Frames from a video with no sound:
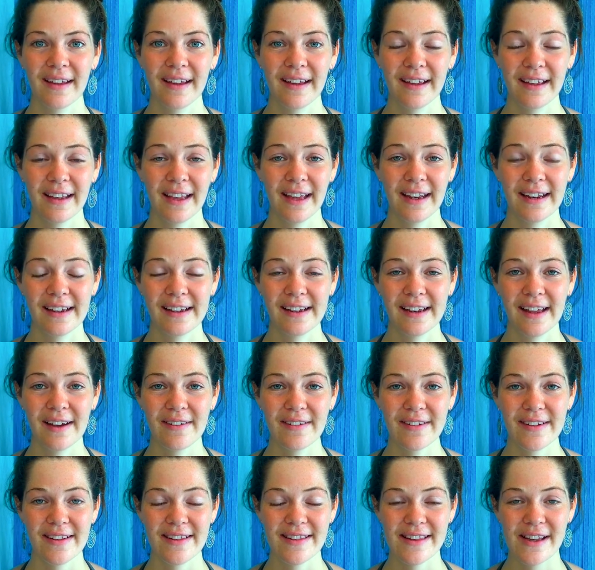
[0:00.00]
again,
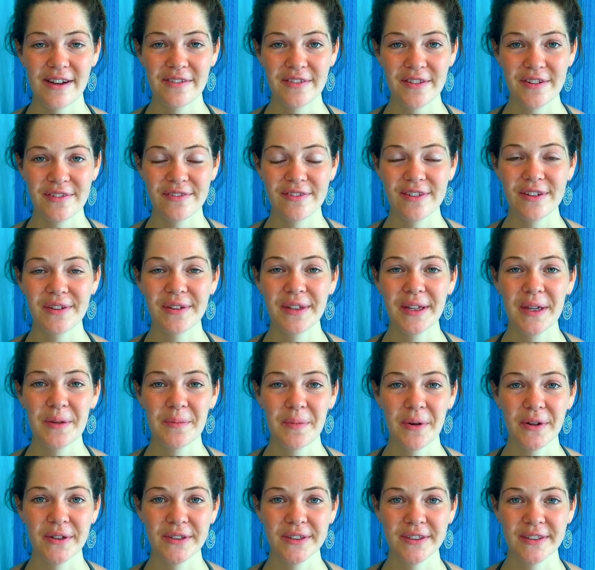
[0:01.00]
allow yourself to feel the
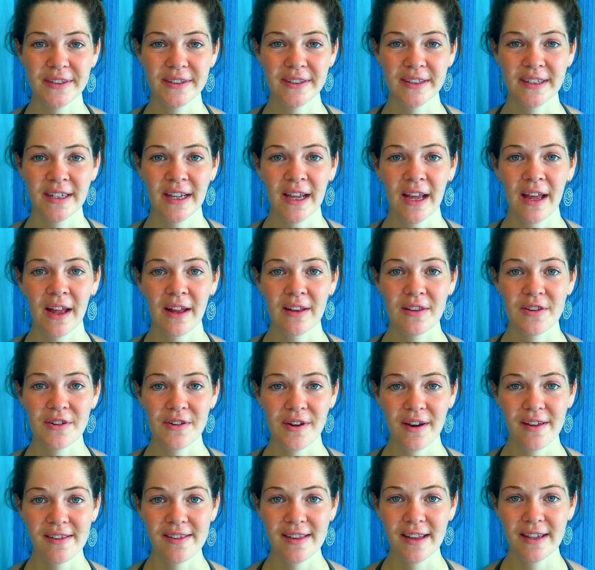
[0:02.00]
emotion.
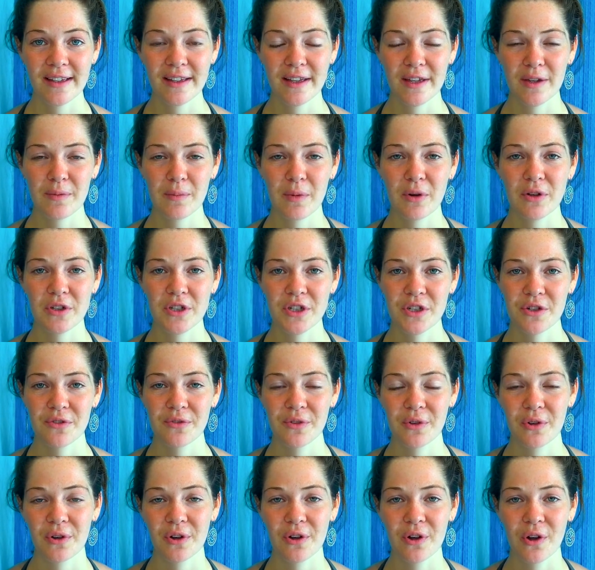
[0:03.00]
Trust that the emotion
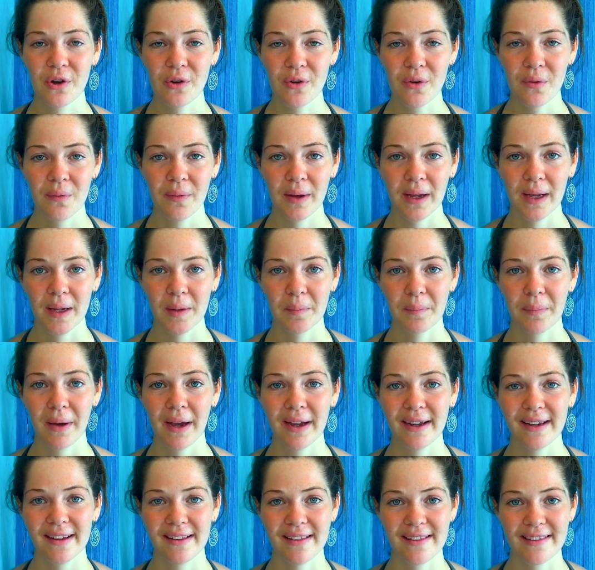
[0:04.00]
will go away
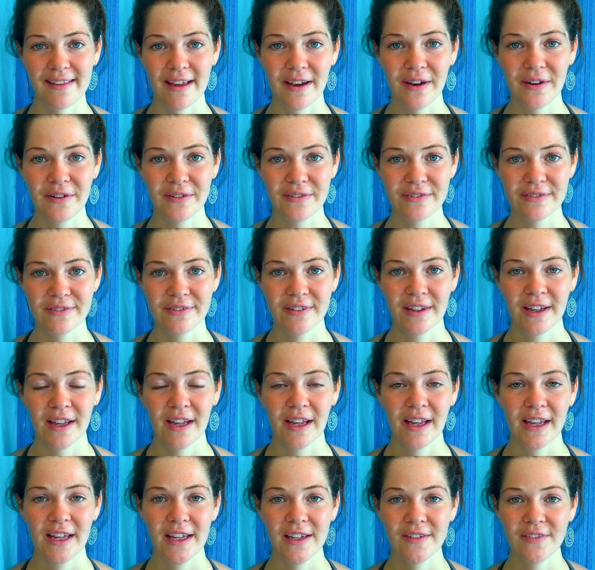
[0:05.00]
by itself
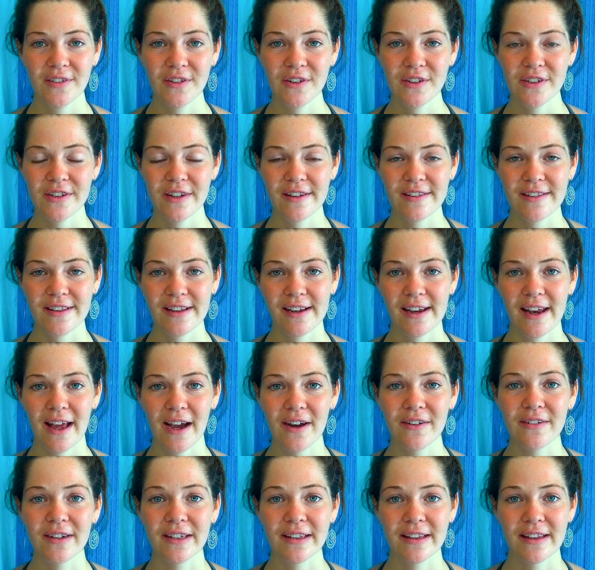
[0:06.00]
if you just
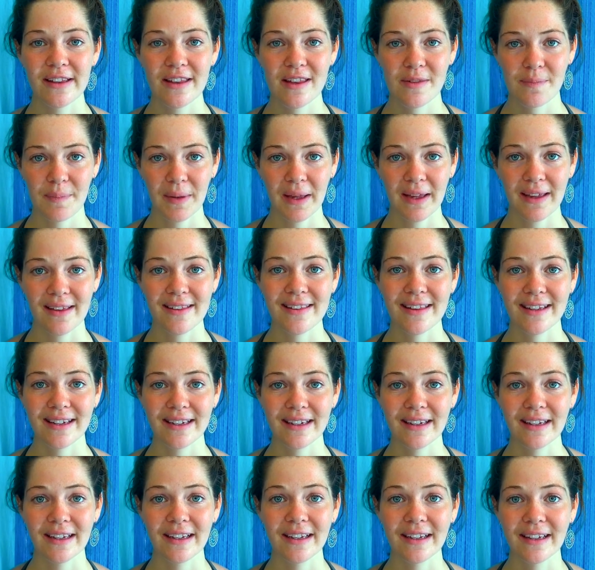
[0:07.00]
allow it the space it
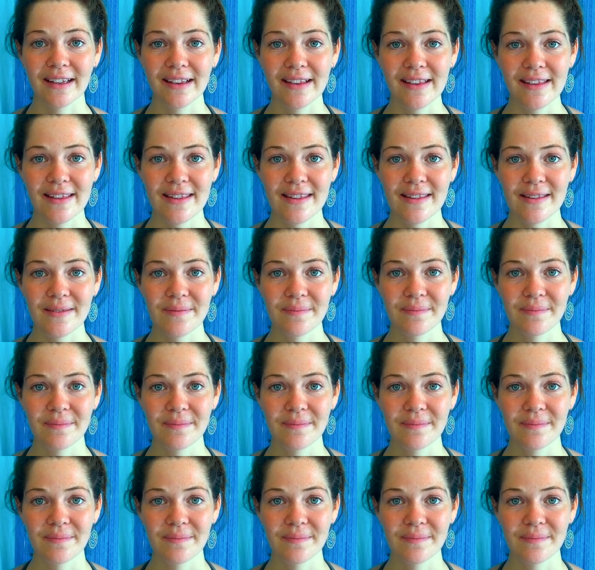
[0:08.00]
needs.